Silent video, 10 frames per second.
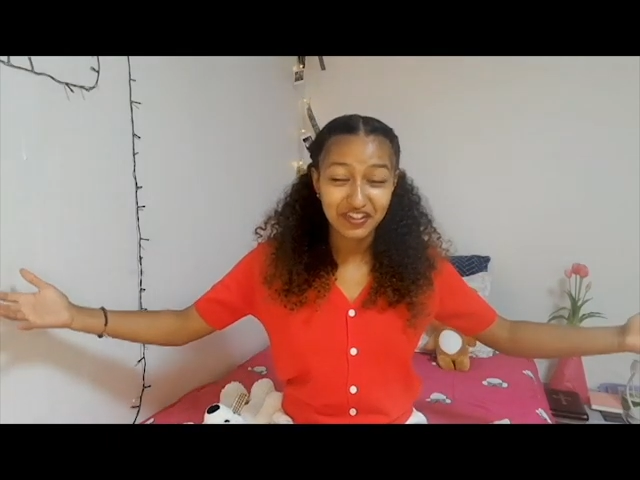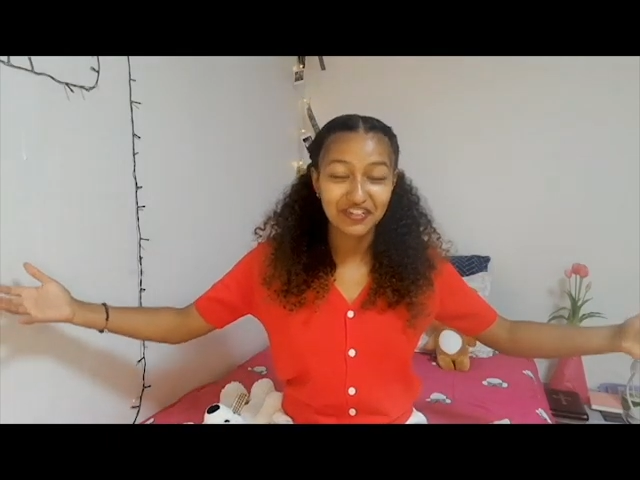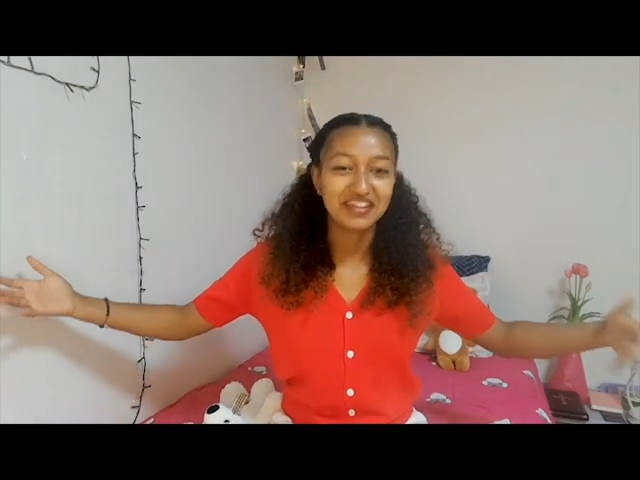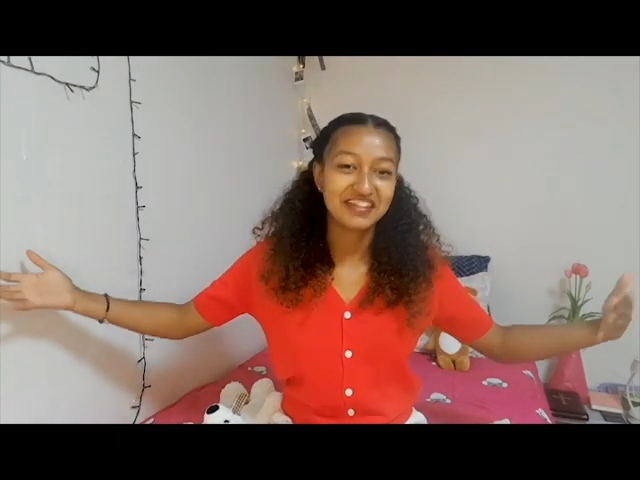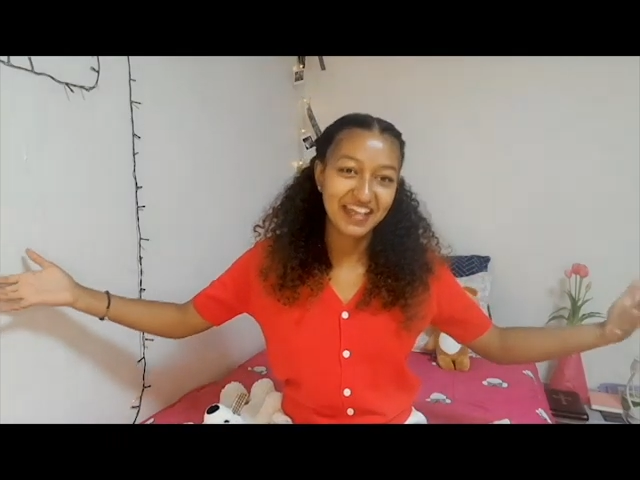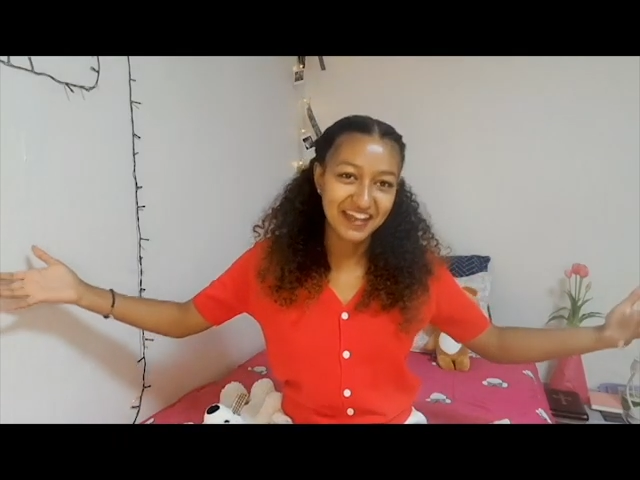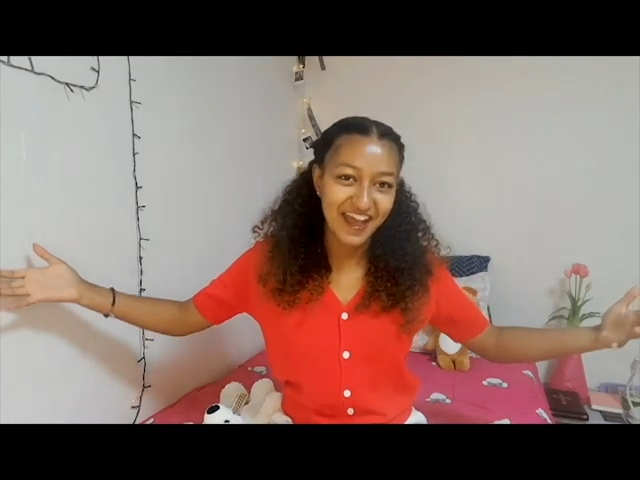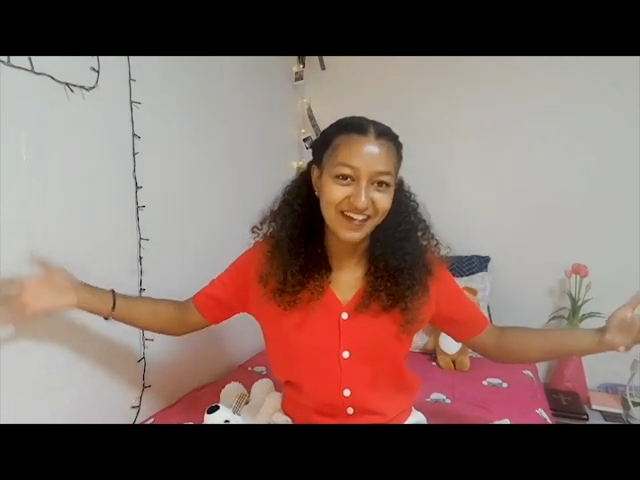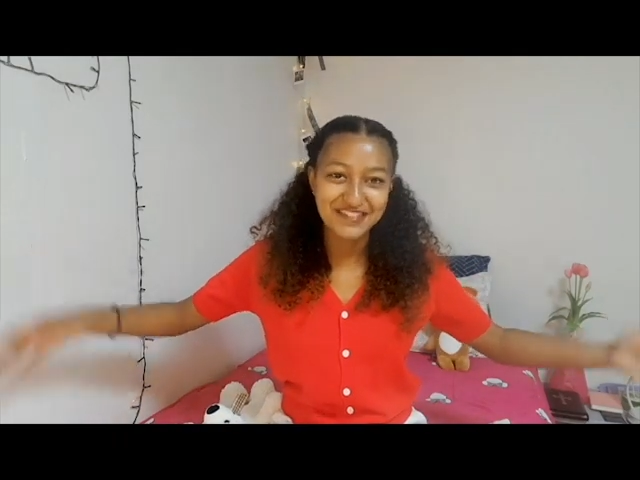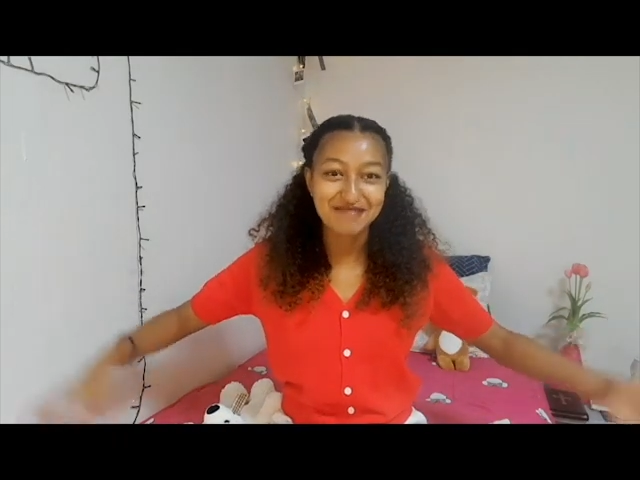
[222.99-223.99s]
Okay, not
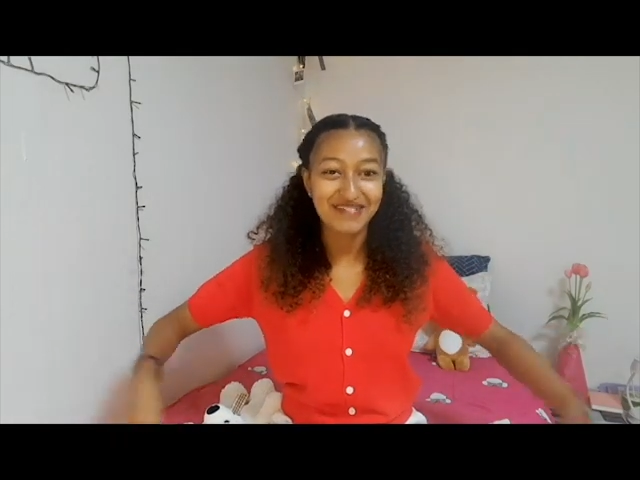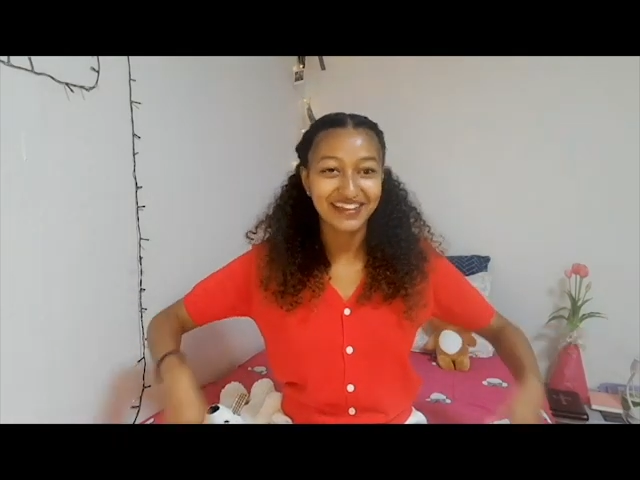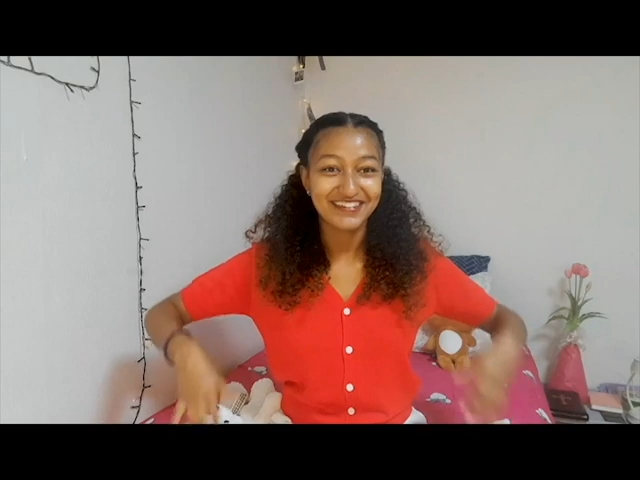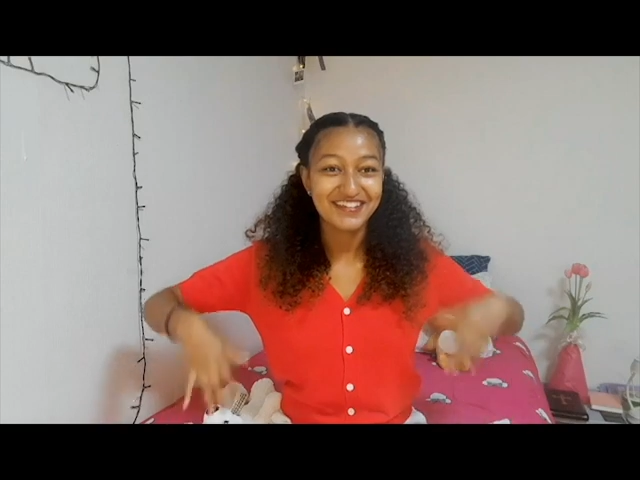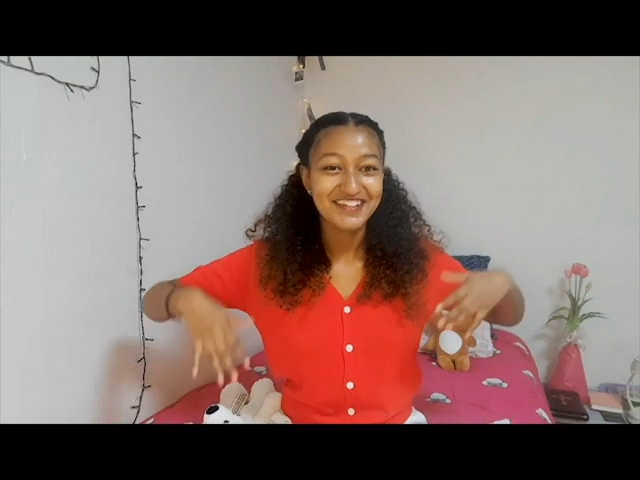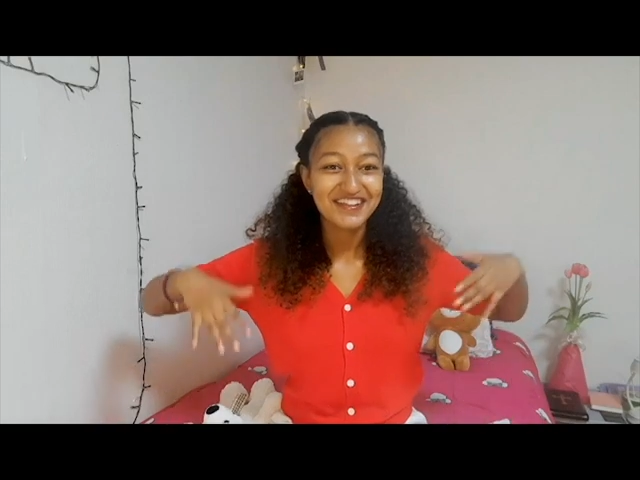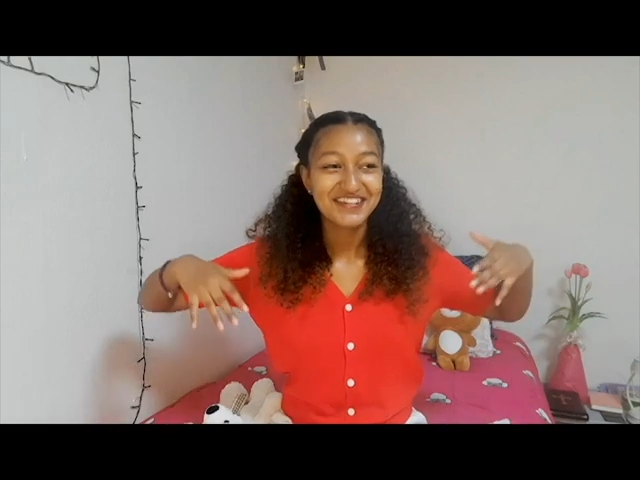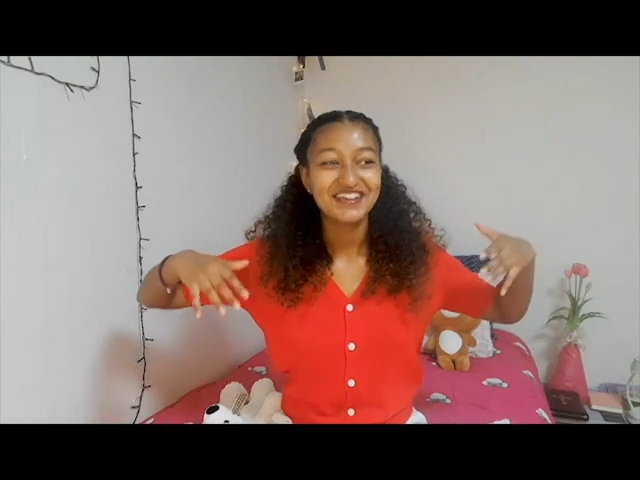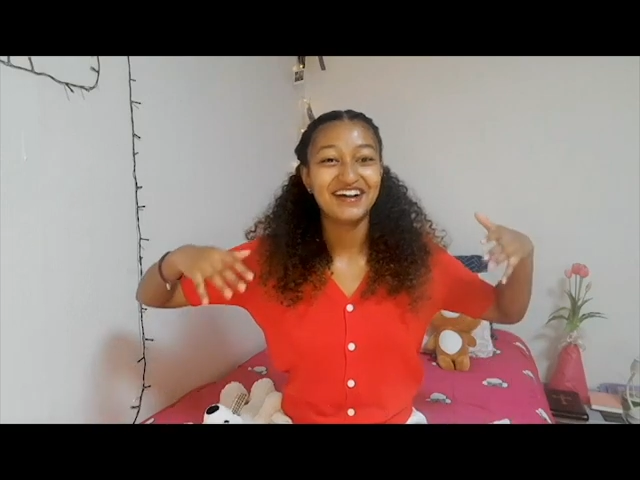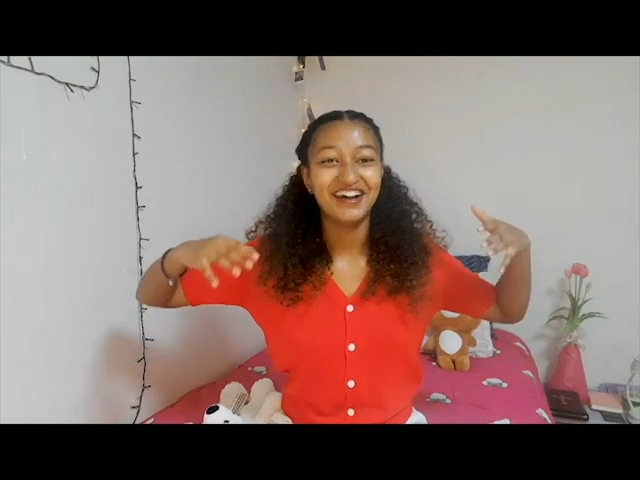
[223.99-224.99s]
house, but
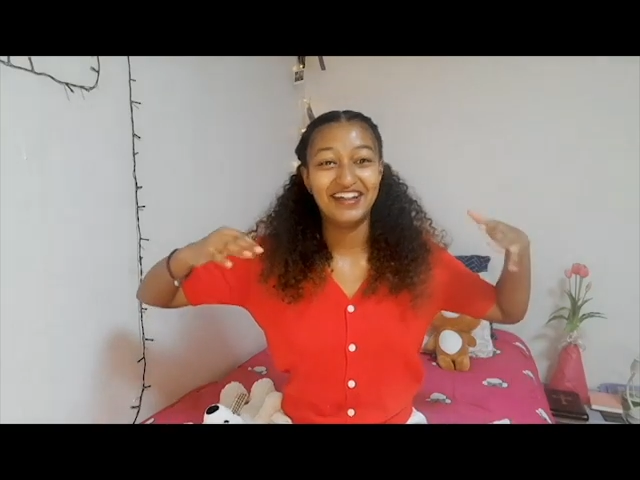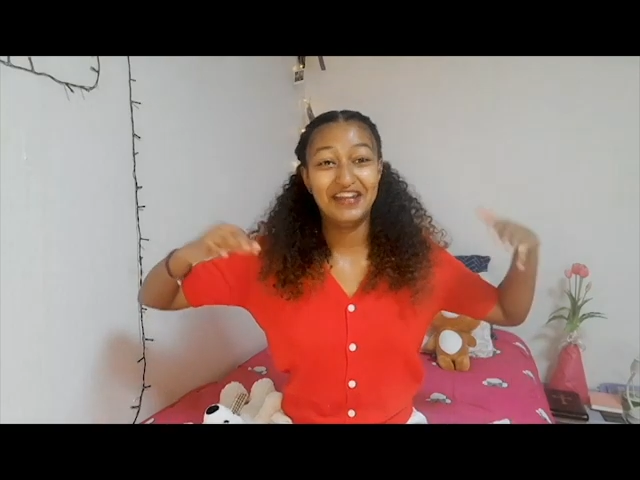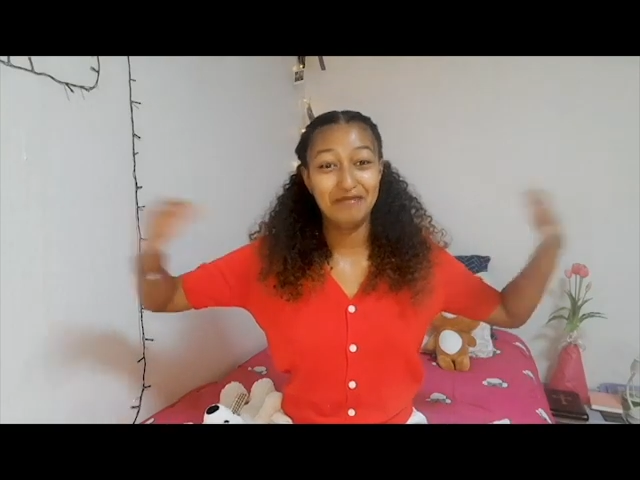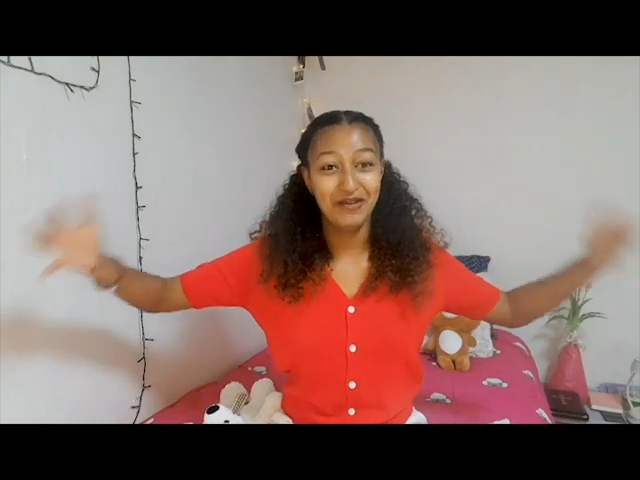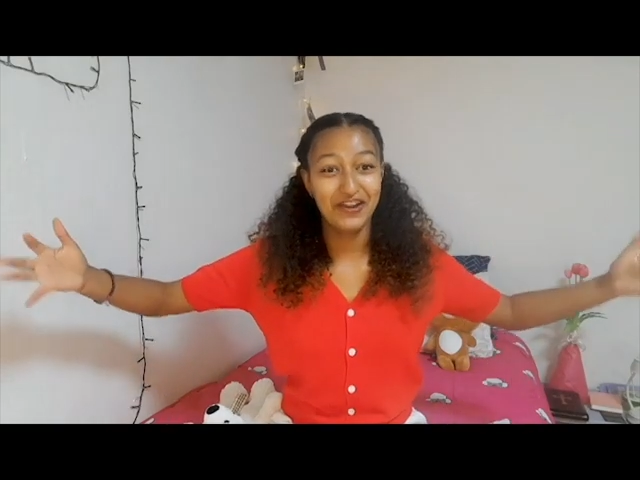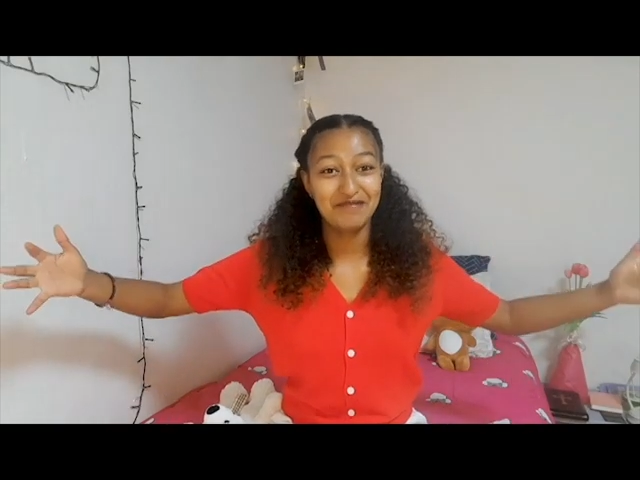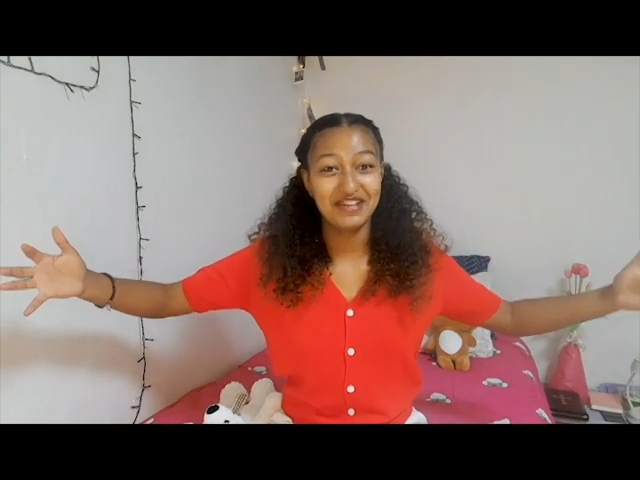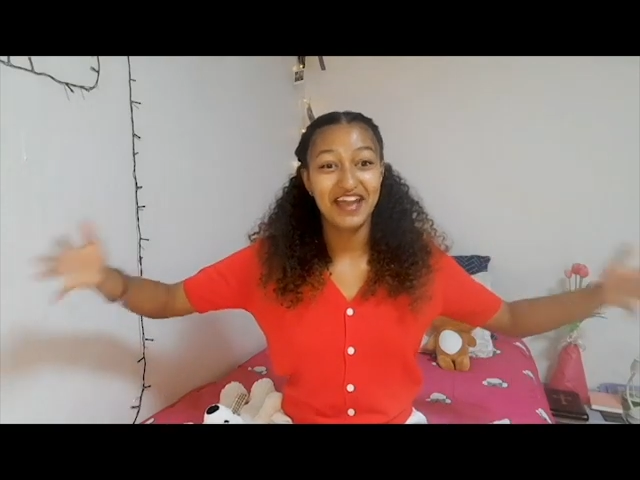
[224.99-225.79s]
an apartment.